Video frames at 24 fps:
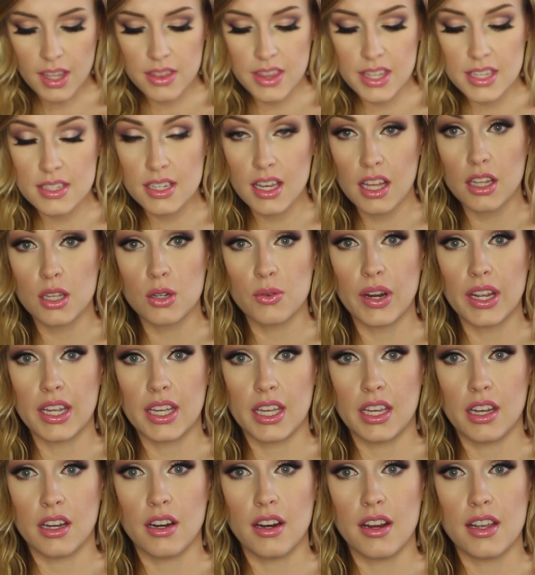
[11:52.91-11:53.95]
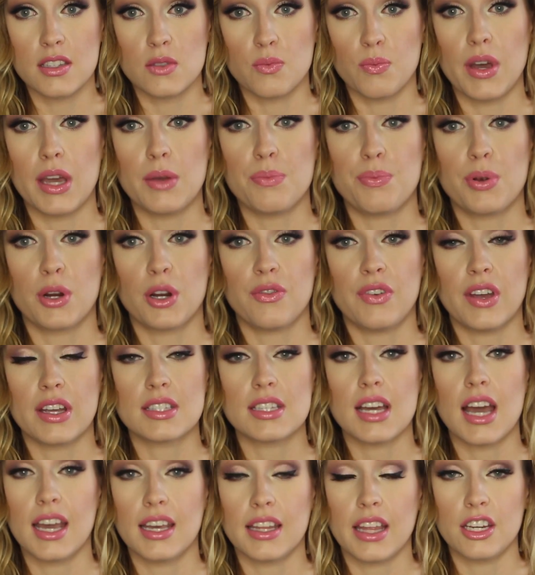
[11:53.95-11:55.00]
This color right here is my perfect
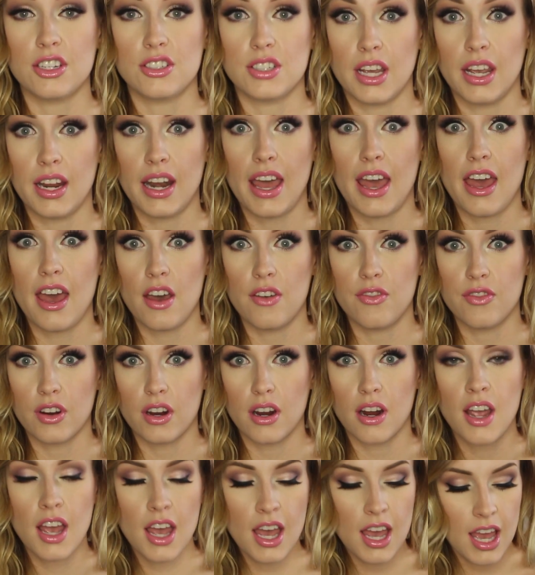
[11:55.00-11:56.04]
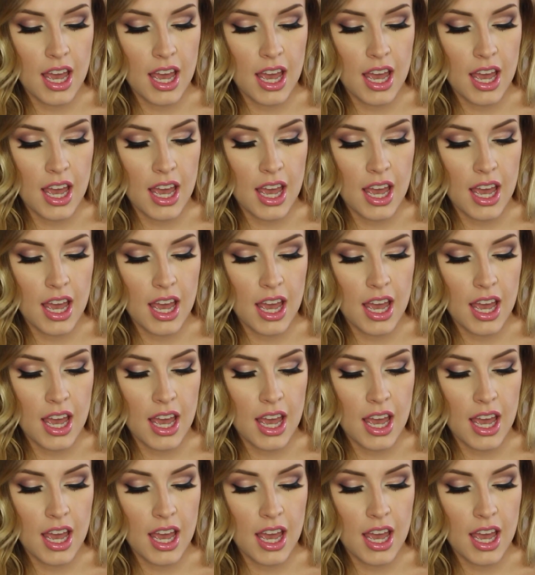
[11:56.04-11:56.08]
highlight shade ever.